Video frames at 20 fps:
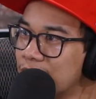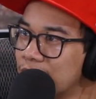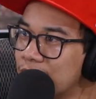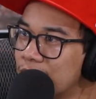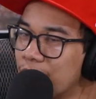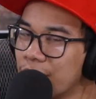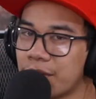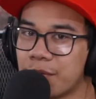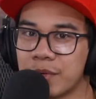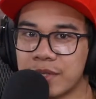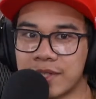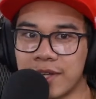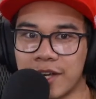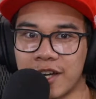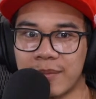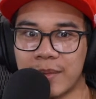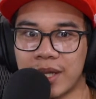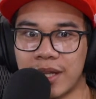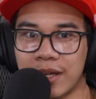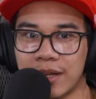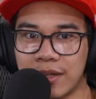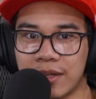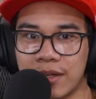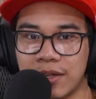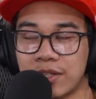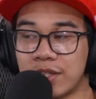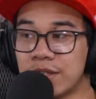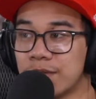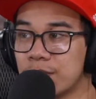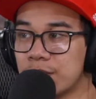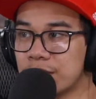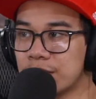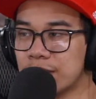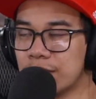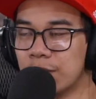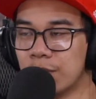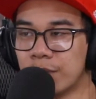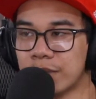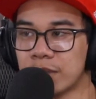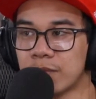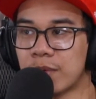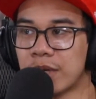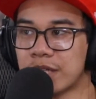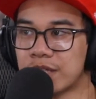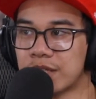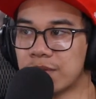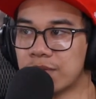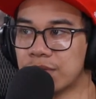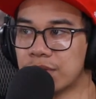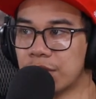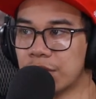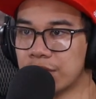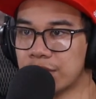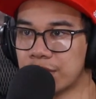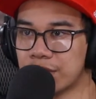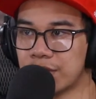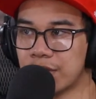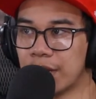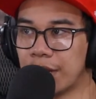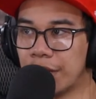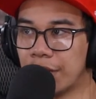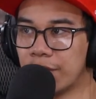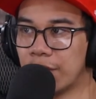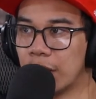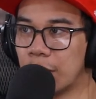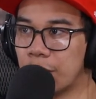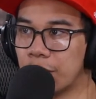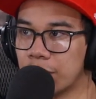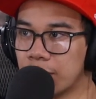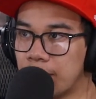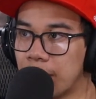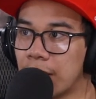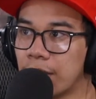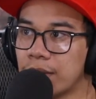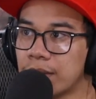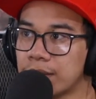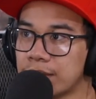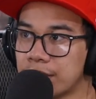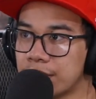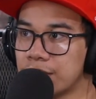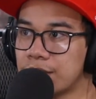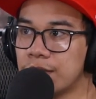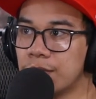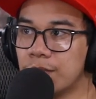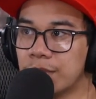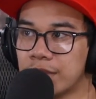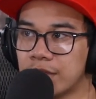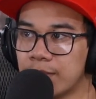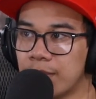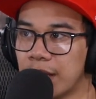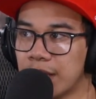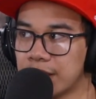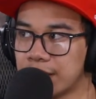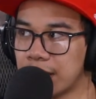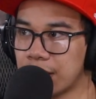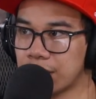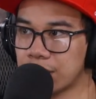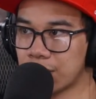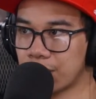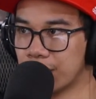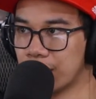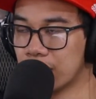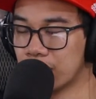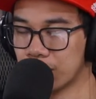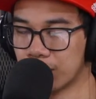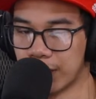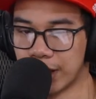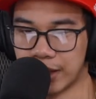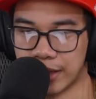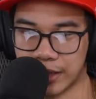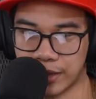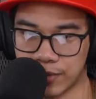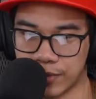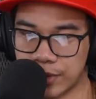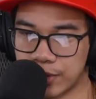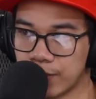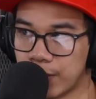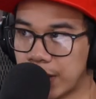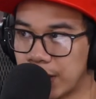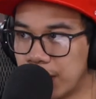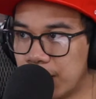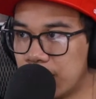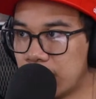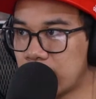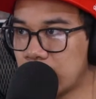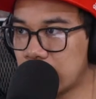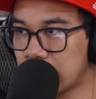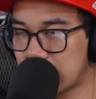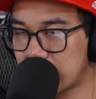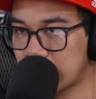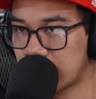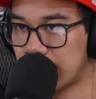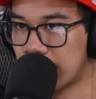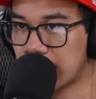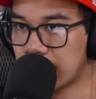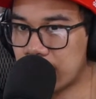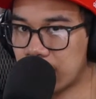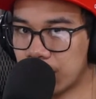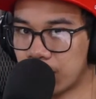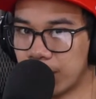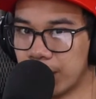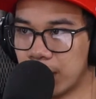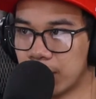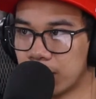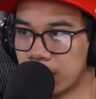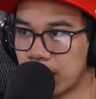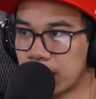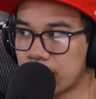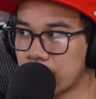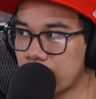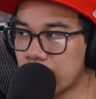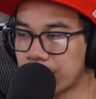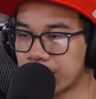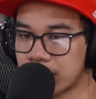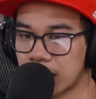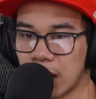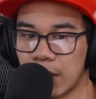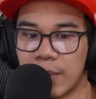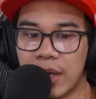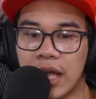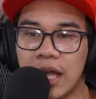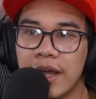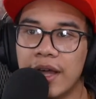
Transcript: Nodoka was talking about, like, you know, the reason why she was there is because she got in a fight with her parents and she went to Mai's house or whatever, right? That's the reason why they've connected or whatever after all this time.